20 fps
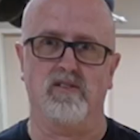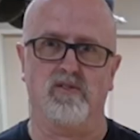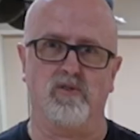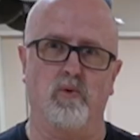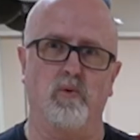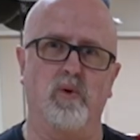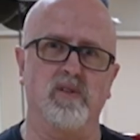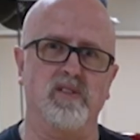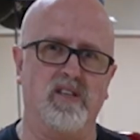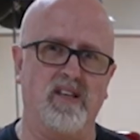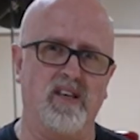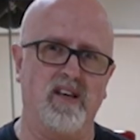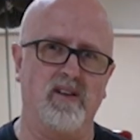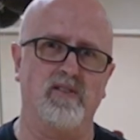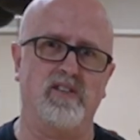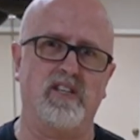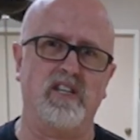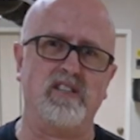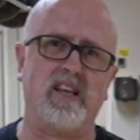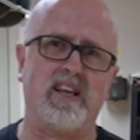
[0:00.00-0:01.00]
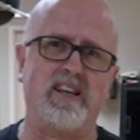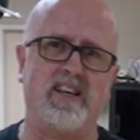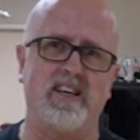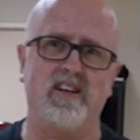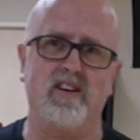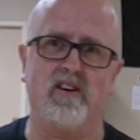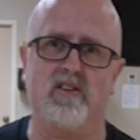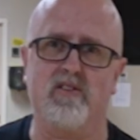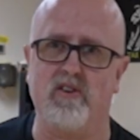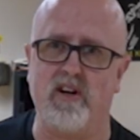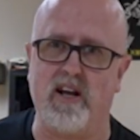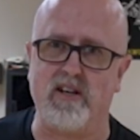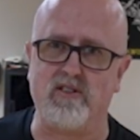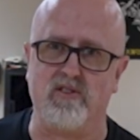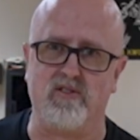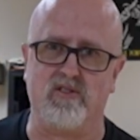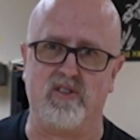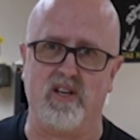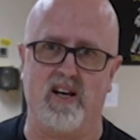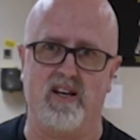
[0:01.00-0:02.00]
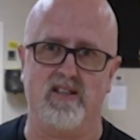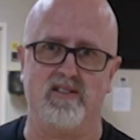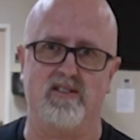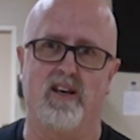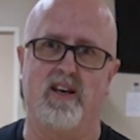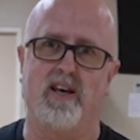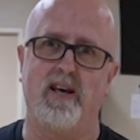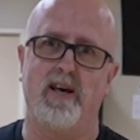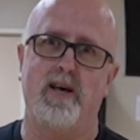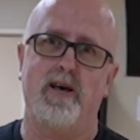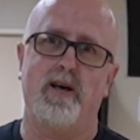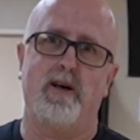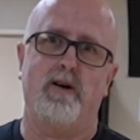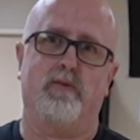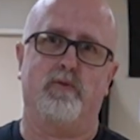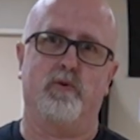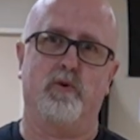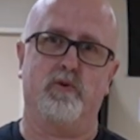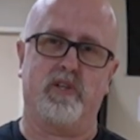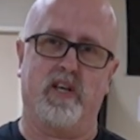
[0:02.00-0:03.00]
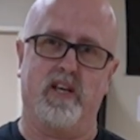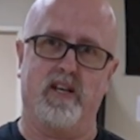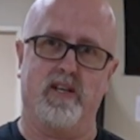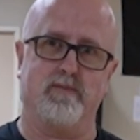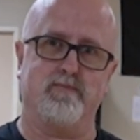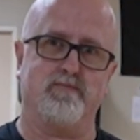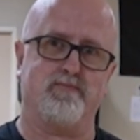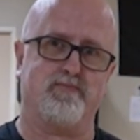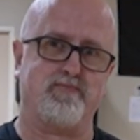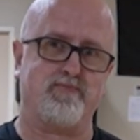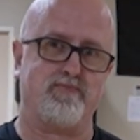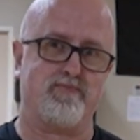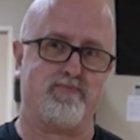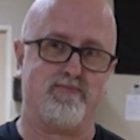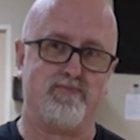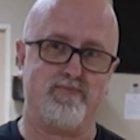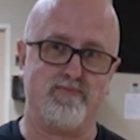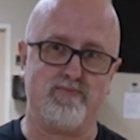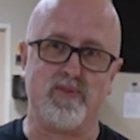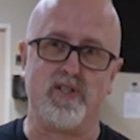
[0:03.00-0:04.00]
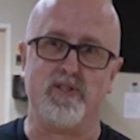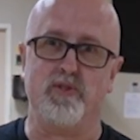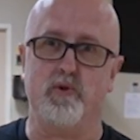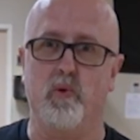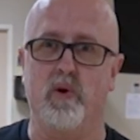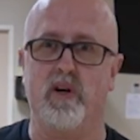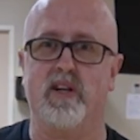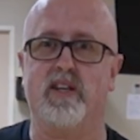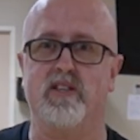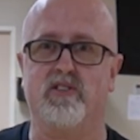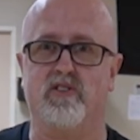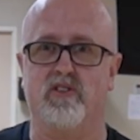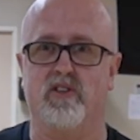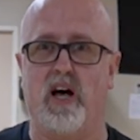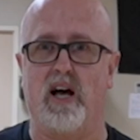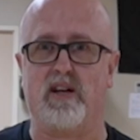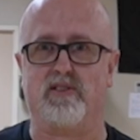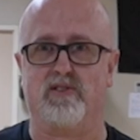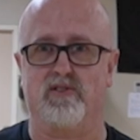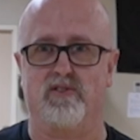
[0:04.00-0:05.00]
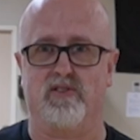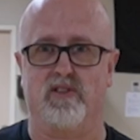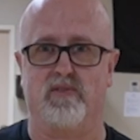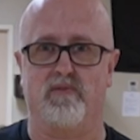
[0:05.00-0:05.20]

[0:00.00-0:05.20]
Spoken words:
So once again, just like any other exercise routine, you want to get your doctor's